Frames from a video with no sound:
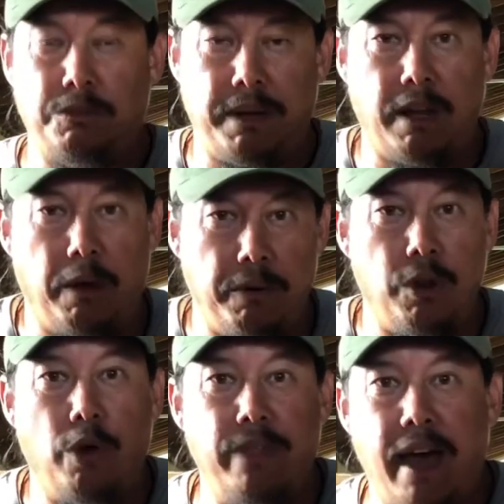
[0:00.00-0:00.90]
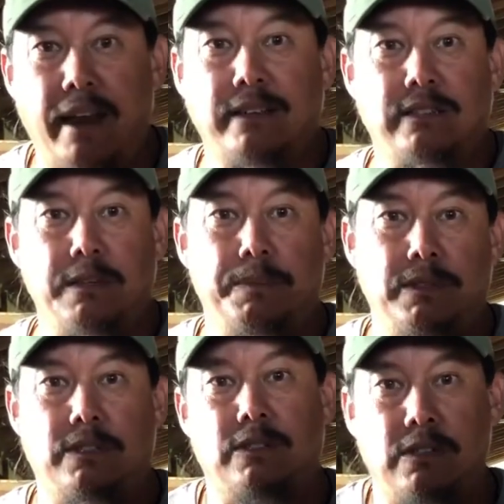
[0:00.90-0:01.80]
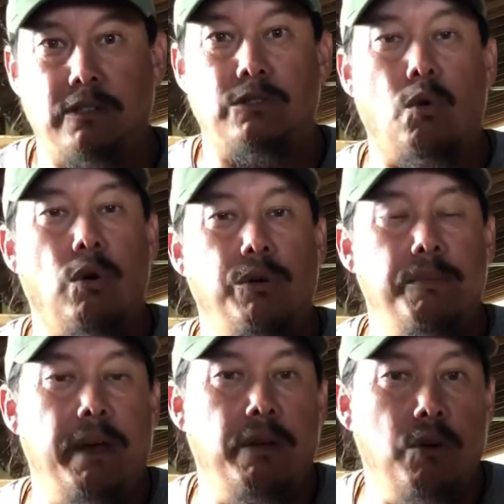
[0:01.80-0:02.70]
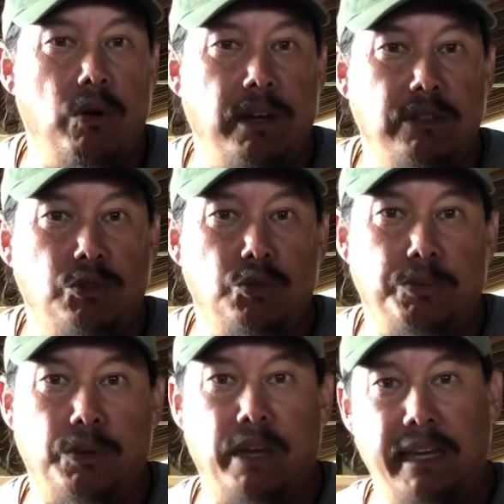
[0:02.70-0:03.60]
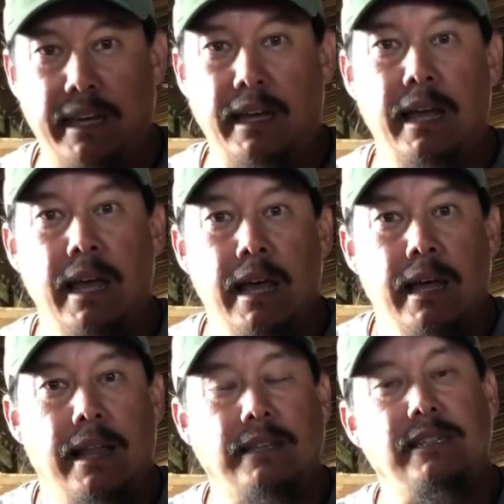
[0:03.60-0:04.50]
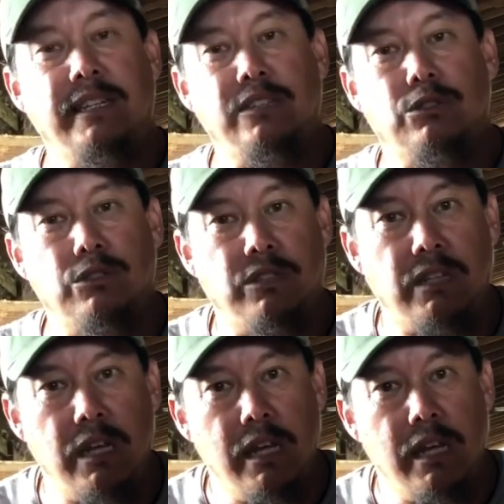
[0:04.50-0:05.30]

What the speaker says: You may know that as sleeping sickness, or you may know it as triple E. That's Eastern